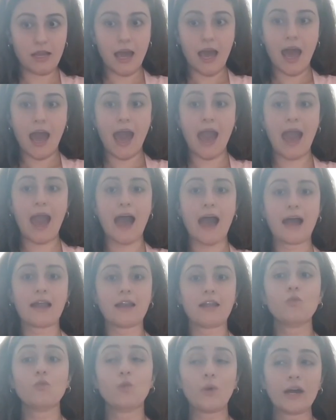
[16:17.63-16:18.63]
And
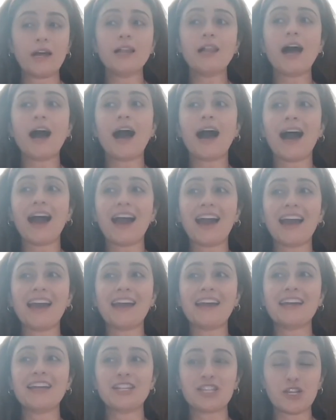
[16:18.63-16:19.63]
will
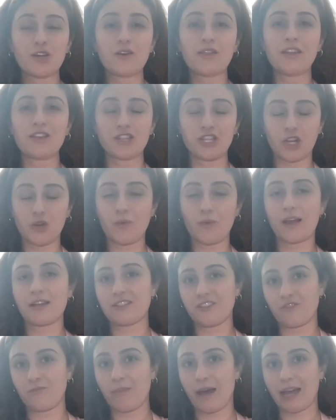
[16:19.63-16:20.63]
I do this the rest
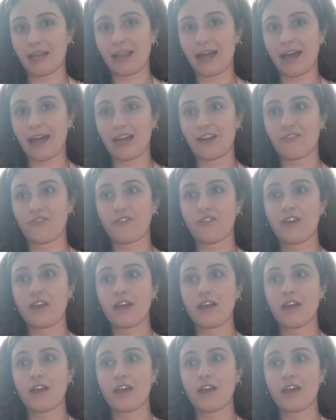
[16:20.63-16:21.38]
of my life